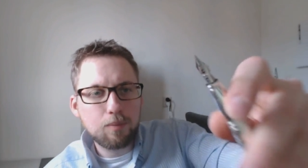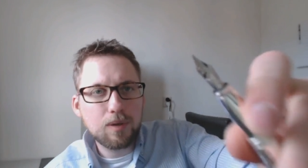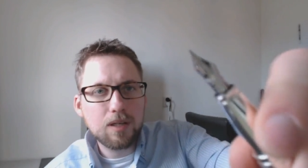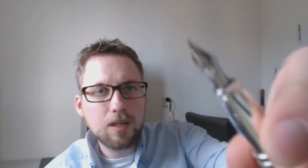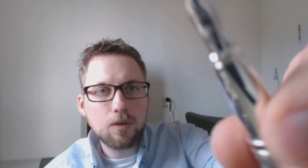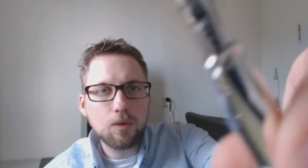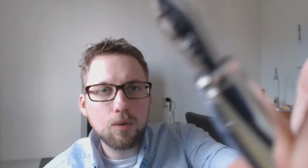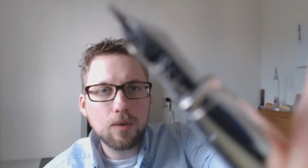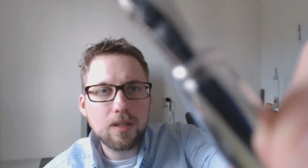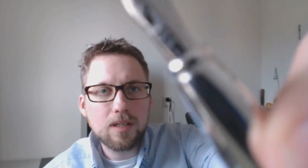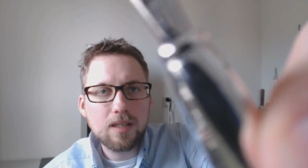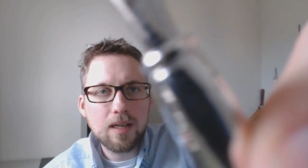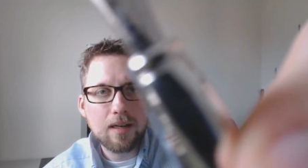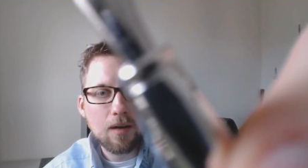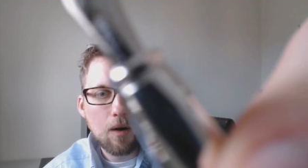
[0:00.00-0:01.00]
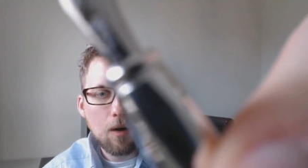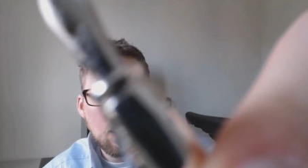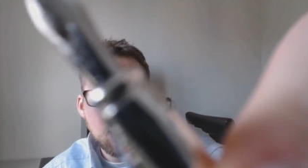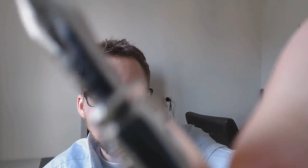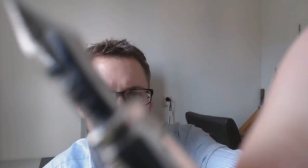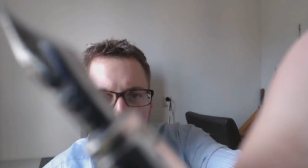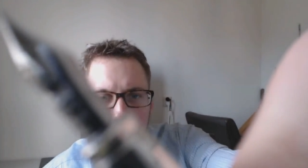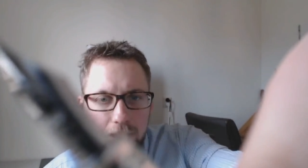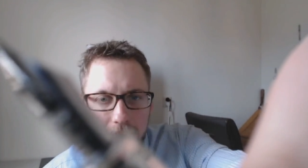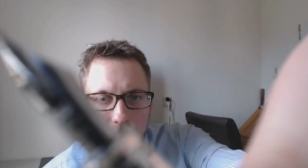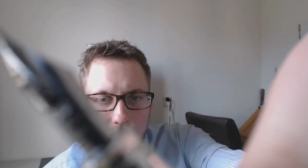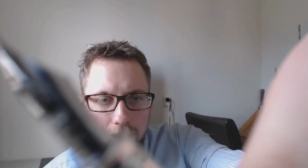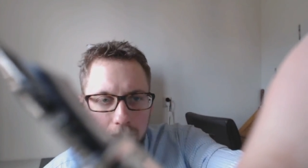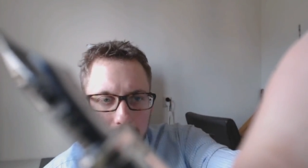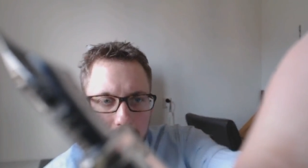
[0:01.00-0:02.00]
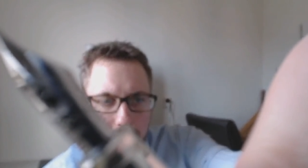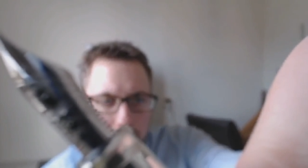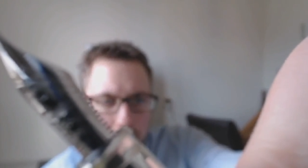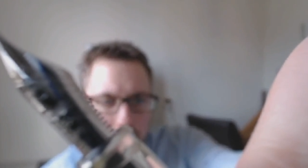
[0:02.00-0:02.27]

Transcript: pretty cool, is that on the section there is a